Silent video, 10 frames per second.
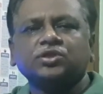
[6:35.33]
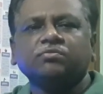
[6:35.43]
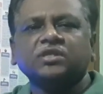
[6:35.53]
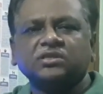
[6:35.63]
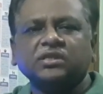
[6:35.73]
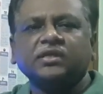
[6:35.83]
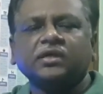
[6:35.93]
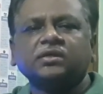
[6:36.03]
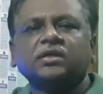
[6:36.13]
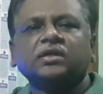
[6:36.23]
to be
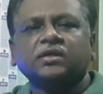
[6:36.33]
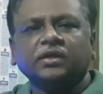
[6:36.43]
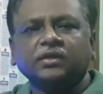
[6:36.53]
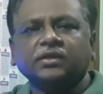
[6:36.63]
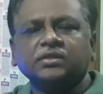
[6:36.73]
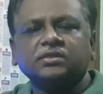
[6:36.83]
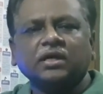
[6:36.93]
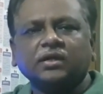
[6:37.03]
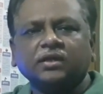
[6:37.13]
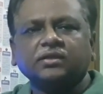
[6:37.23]
stated in this
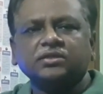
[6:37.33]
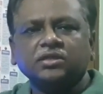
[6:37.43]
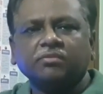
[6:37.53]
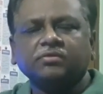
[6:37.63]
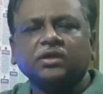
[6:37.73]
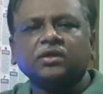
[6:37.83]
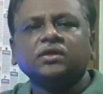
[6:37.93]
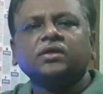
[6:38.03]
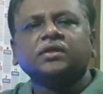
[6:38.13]
under this chapter.